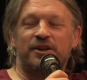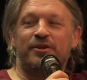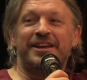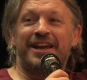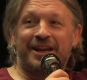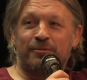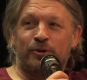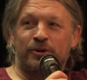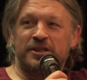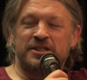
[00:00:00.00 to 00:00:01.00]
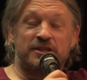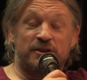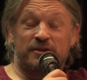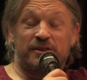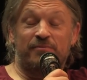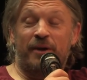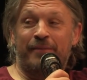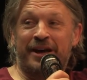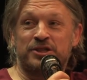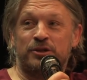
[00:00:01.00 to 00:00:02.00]
You don't need it anymore. Just you
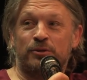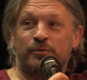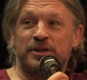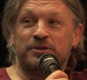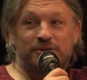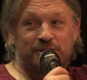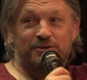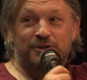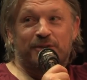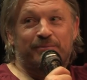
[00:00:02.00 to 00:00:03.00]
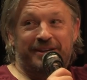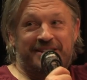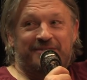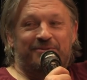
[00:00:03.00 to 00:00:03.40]
imagine all the ways your children could be